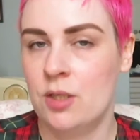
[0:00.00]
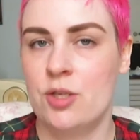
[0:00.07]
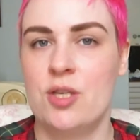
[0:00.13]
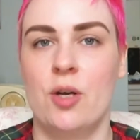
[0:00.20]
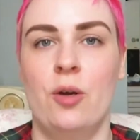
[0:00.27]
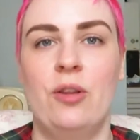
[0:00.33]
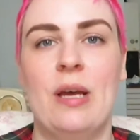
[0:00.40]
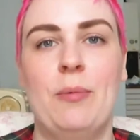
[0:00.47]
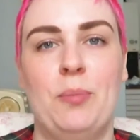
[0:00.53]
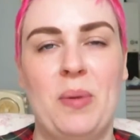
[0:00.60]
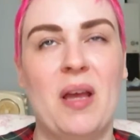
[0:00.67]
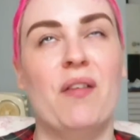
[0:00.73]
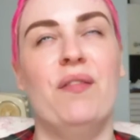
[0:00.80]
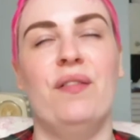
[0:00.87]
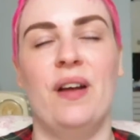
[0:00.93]
So that would
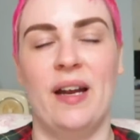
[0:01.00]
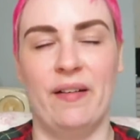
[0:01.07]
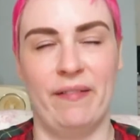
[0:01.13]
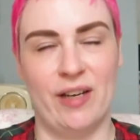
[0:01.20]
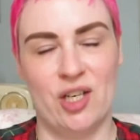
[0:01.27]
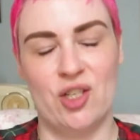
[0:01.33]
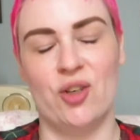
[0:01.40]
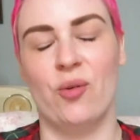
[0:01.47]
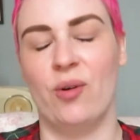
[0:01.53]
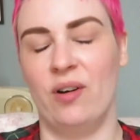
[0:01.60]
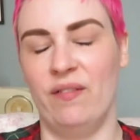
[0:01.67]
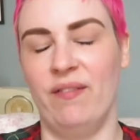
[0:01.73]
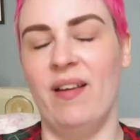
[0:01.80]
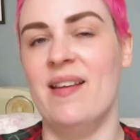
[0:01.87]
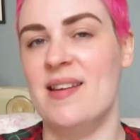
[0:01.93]
be a very
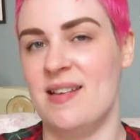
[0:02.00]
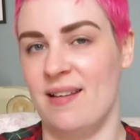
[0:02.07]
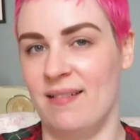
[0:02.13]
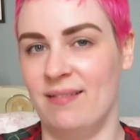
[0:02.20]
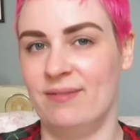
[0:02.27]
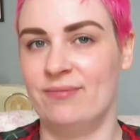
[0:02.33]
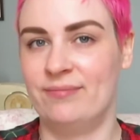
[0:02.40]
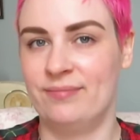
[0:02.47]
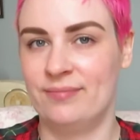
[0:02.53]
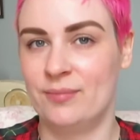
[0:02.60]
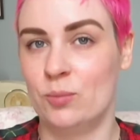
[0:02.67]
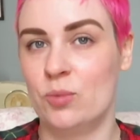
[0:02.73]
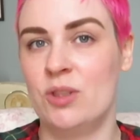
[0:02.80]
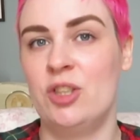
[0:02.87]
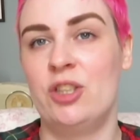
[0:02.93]
short video,
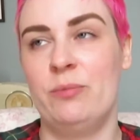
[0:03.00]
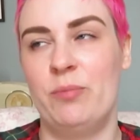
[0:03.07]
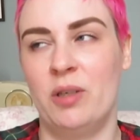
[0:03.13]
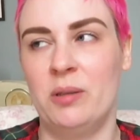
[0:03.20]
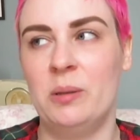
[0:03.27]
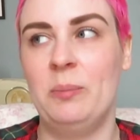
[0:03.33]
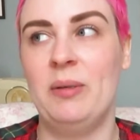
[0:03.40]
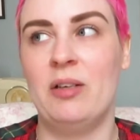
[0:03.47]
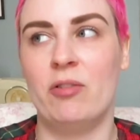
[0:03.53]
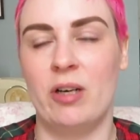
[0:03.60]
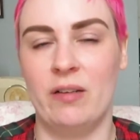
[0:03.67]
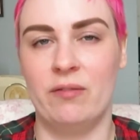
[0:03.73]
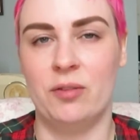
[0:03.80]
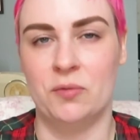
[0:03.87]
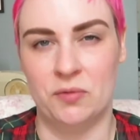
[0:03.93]
which you'd probably be
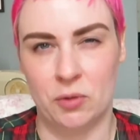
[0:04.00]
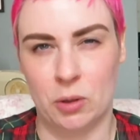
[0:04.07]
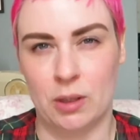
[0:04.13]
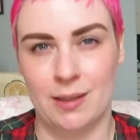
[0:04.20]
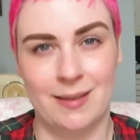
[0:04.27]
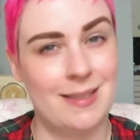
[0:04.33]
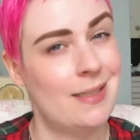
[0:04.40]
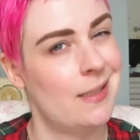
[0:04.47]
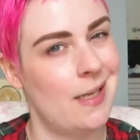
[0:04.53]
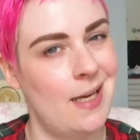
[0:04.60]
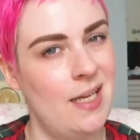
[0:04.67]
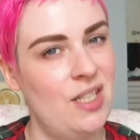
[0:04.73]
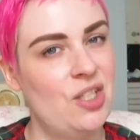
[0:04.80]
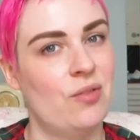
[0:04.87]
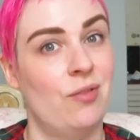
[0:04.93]
grateful for at this
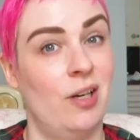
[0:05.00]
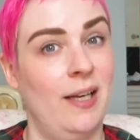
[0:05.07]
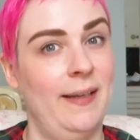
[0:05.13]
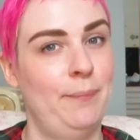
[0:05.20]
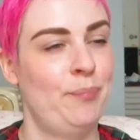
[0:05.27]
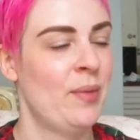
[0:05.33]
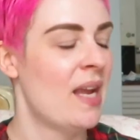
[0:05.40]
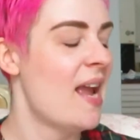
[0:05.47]
stage, right?